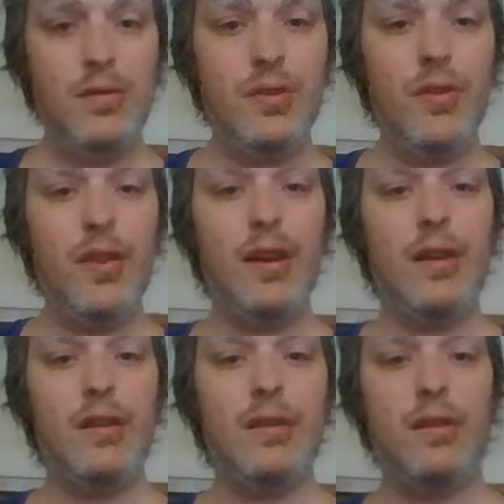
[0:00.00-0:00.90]
So
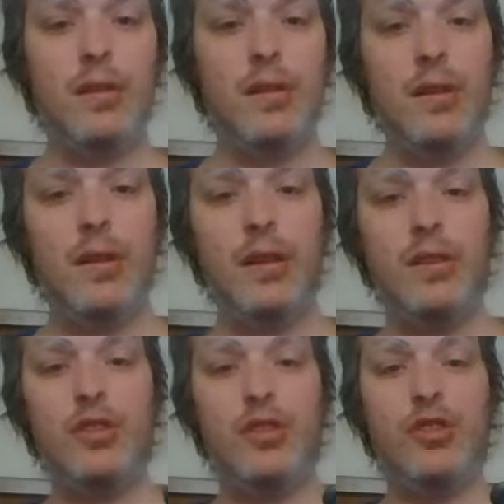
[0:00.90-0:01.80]
there
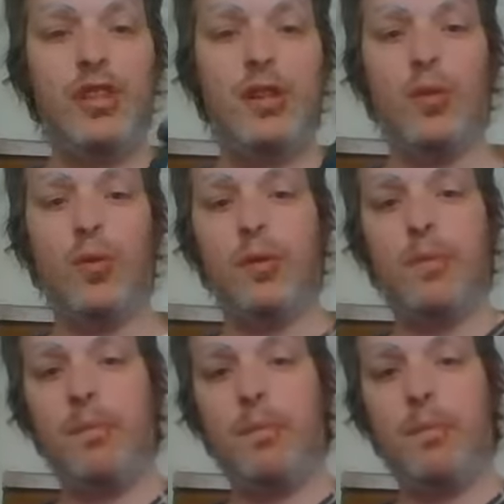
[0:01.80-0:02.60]
is your G chord.